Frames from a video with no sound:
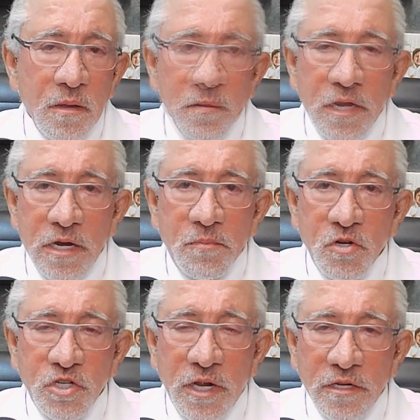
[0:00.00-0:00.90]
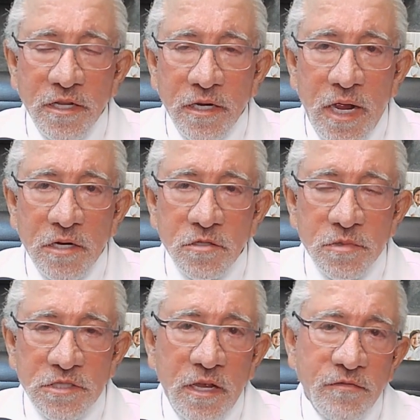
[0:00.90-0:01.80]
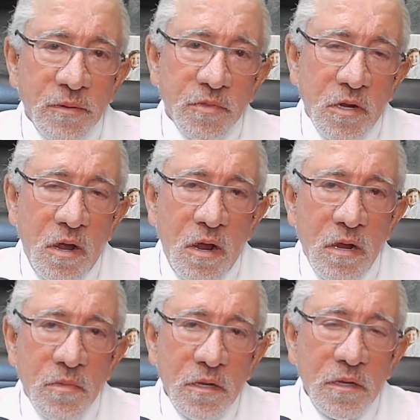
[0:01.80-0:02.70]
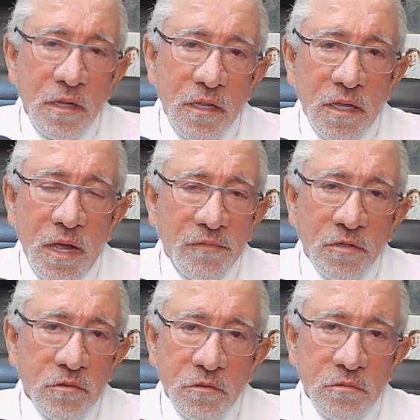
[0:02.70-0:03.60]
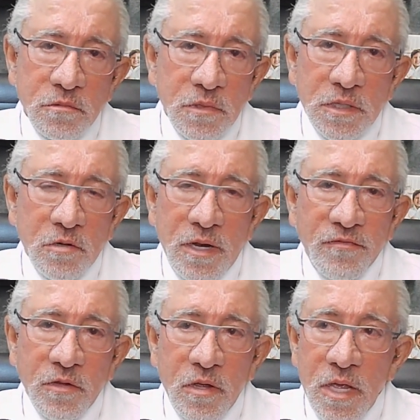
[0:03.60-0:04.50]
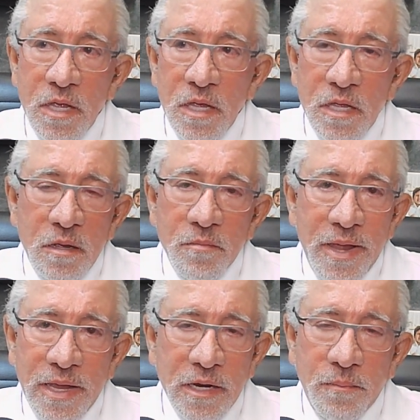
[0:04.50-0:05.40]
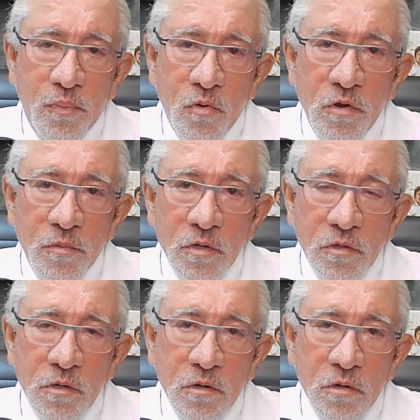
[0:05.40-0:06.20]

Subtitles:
They appreciate that actually we save them time. They don't have to make an appointment.